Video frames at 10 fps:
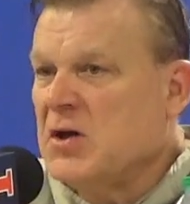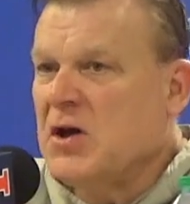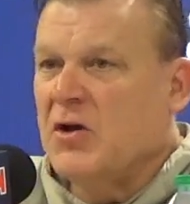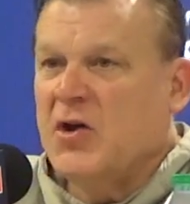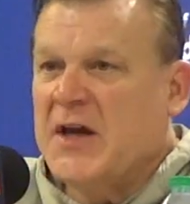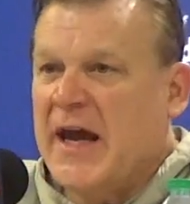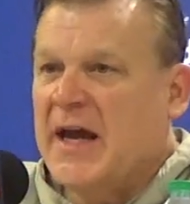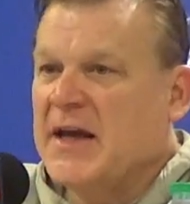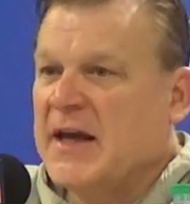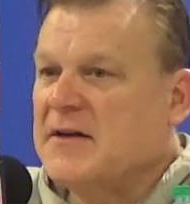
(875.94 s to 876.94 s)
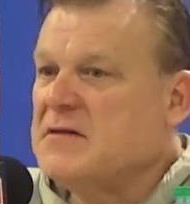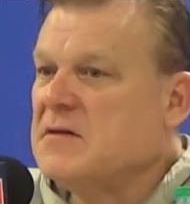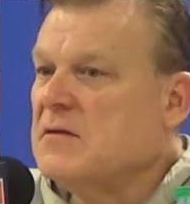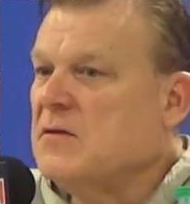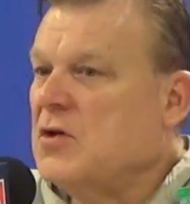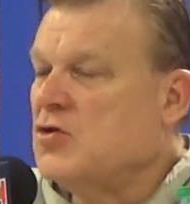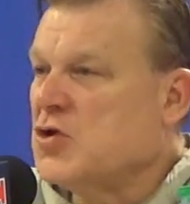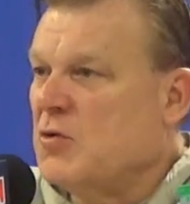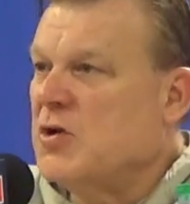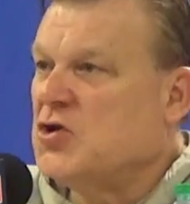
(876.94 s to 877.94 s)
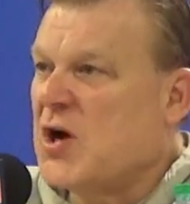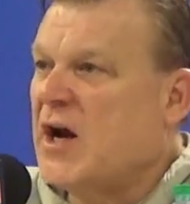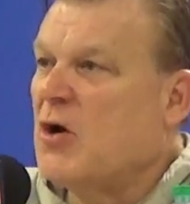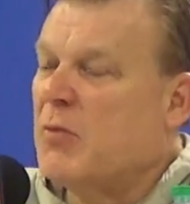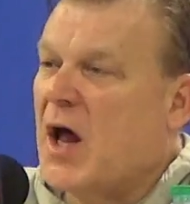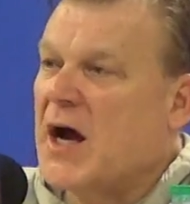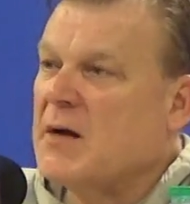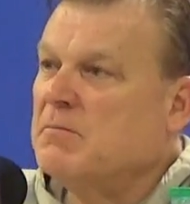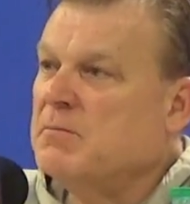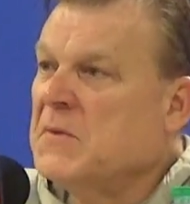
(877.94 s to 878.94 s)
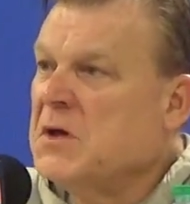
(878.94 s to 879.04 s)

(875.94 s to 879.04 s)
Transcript: You can't get, usually when you try to go block them,